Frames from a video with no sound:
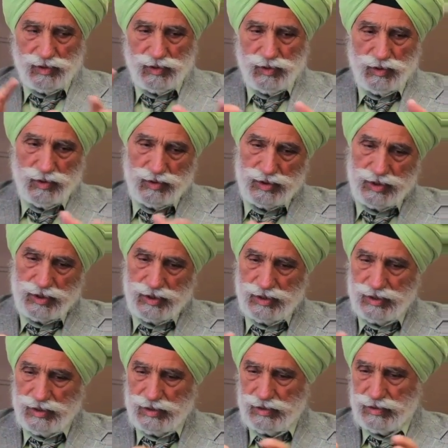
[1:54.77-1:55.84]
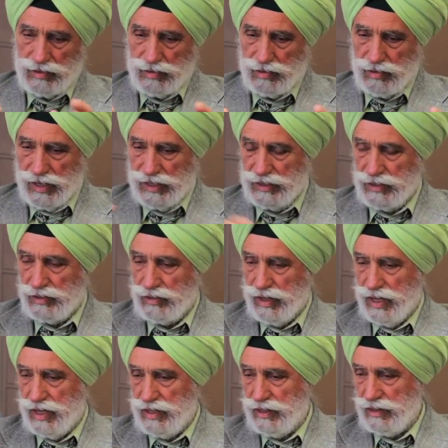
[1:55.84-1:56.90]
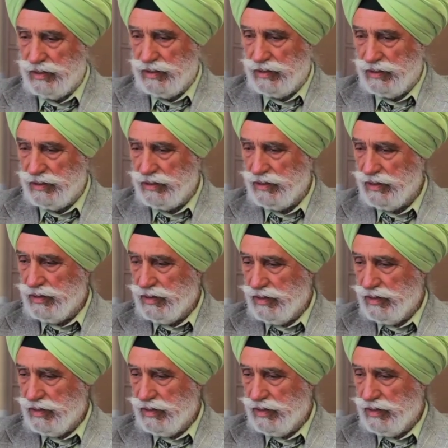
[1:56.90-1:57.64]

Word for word: clothes uh, collected together.